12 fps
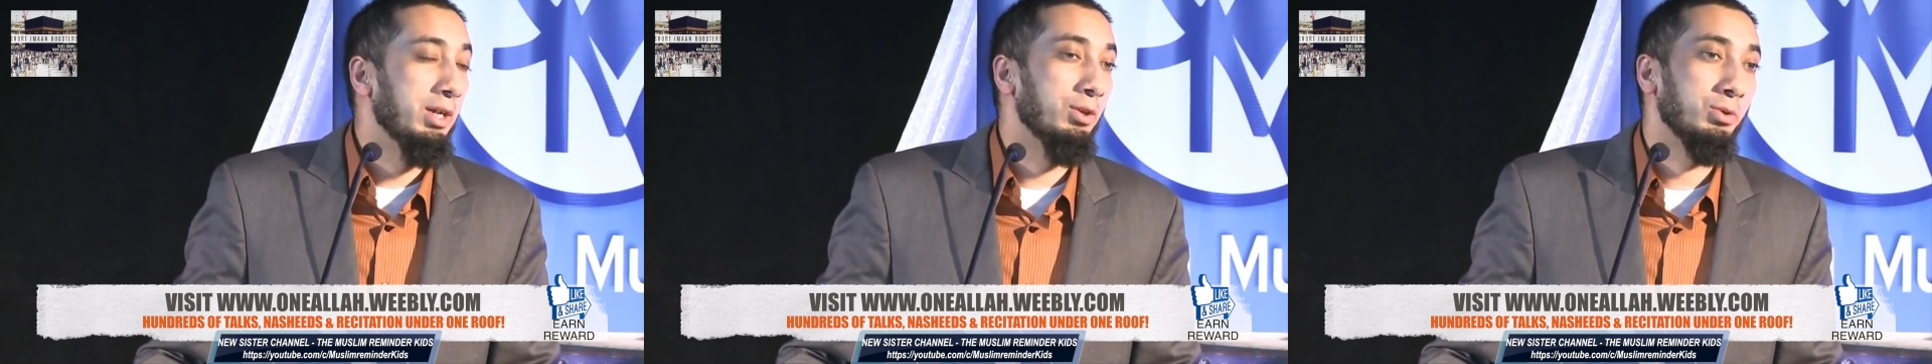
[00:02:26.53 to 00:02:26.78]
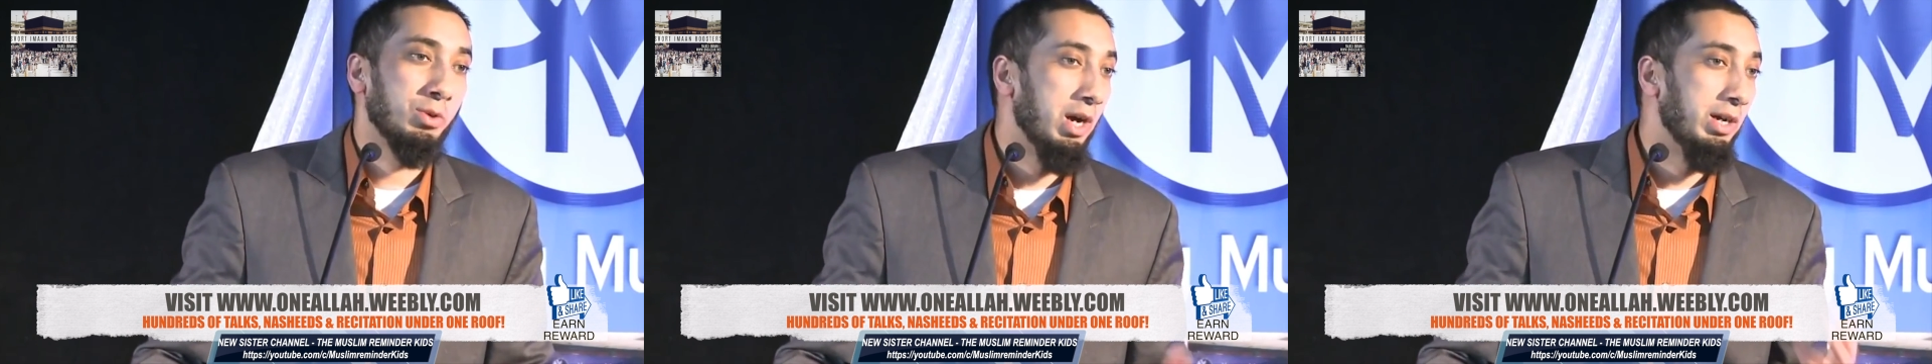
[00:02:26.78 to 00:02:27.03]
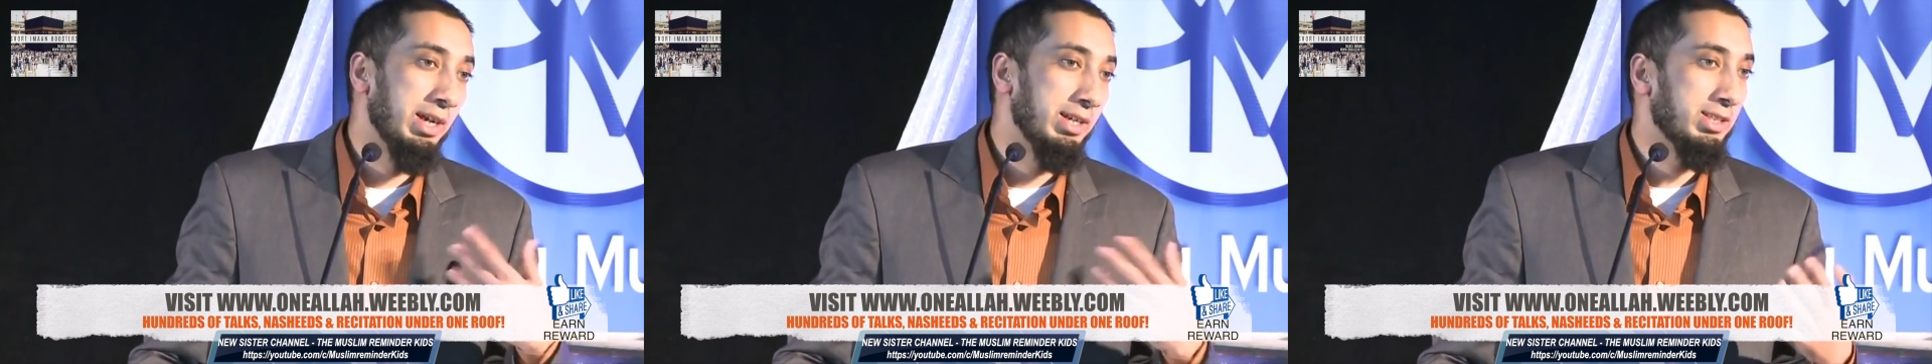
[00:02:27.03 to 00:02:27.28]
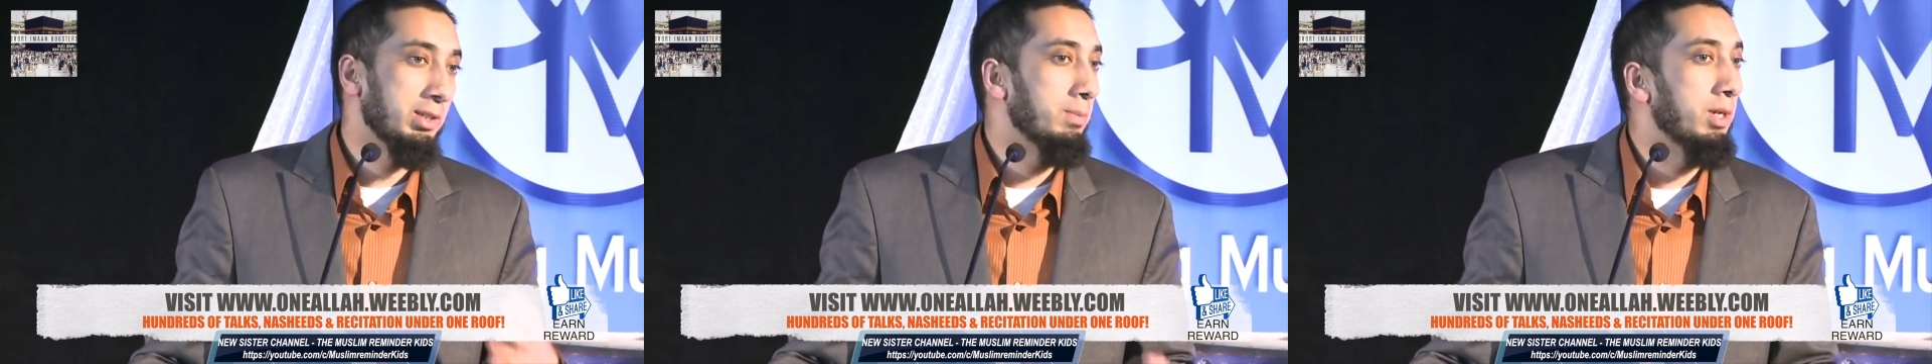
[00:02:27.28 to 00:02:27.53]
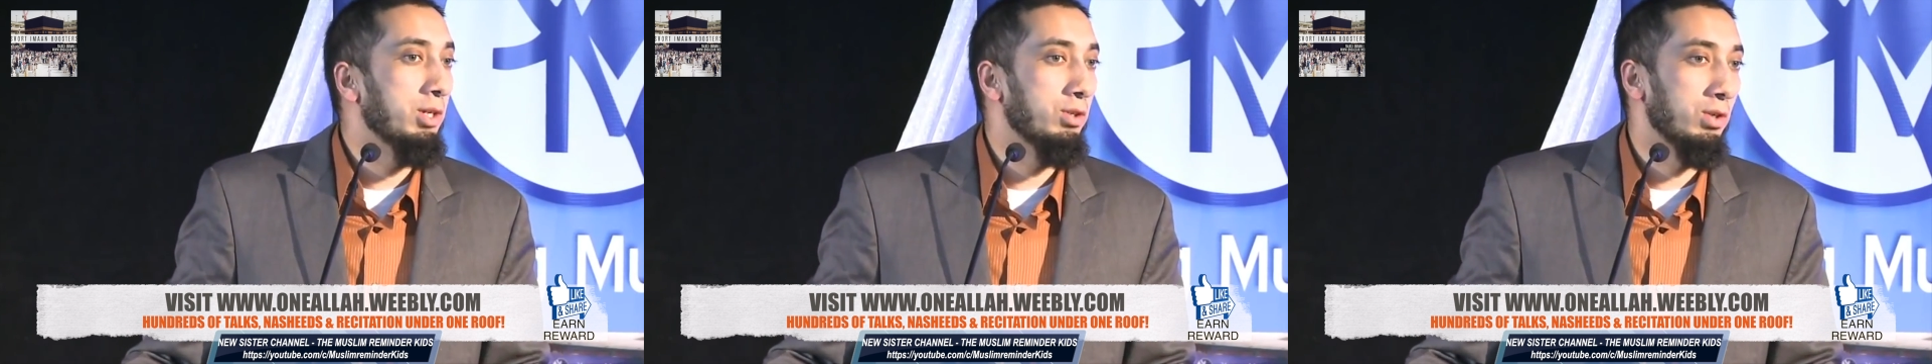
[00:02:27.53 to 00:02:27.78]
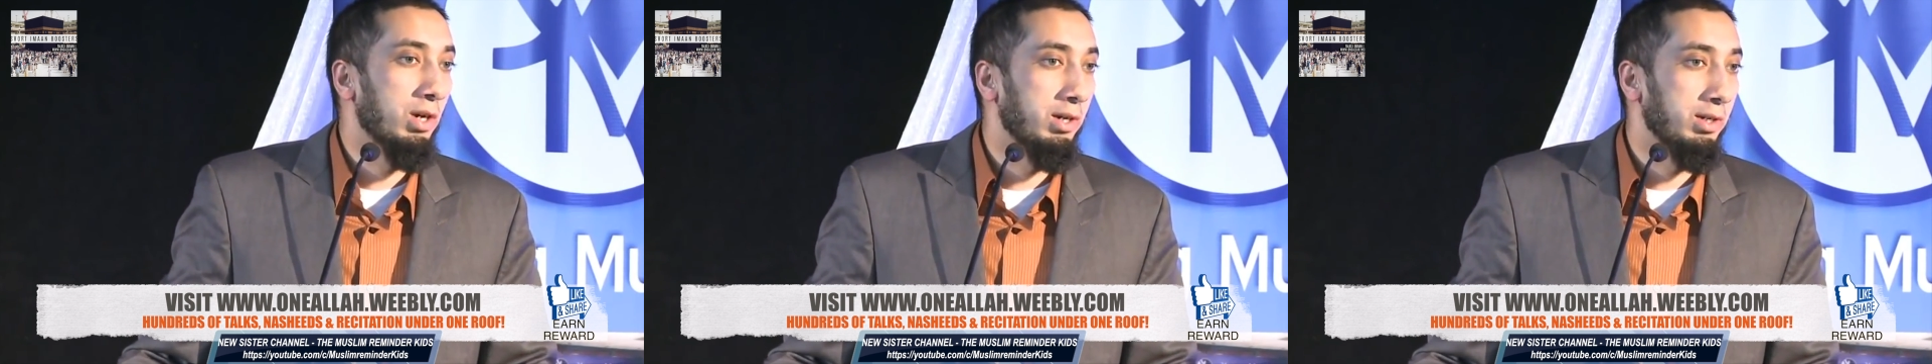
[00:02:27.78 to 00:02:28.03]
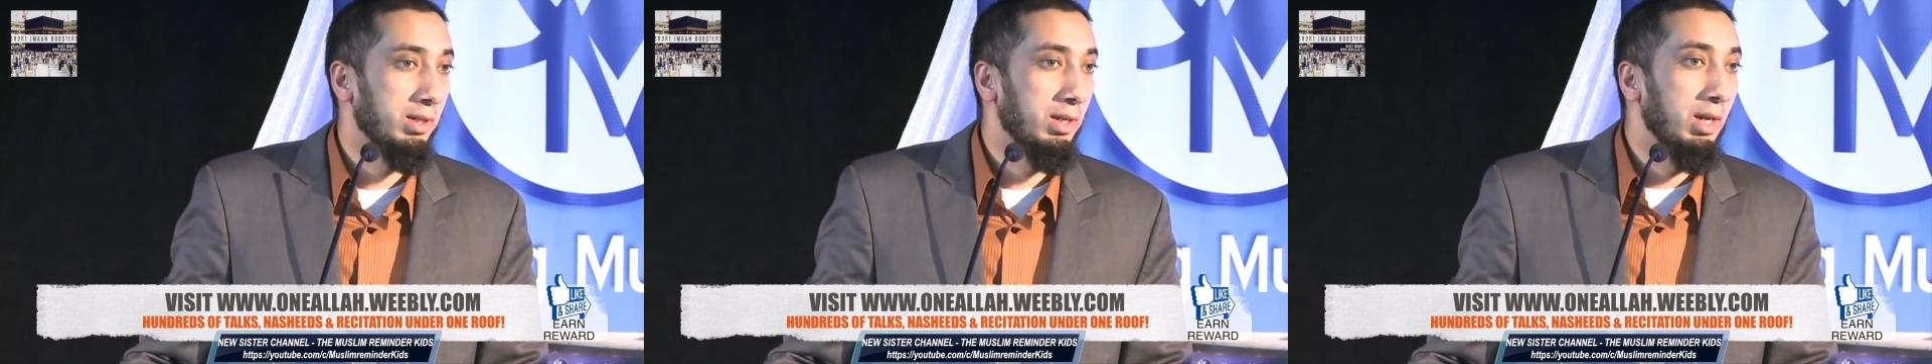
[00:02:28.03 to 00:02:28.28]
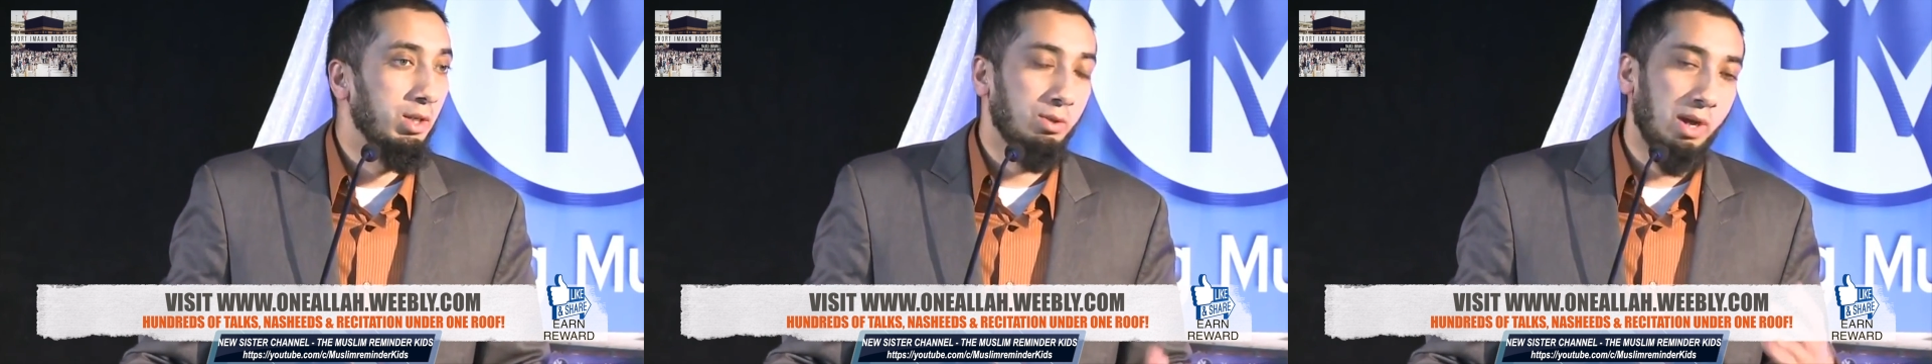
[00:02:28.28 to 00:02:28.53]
And the Qur'an has to be in your heart.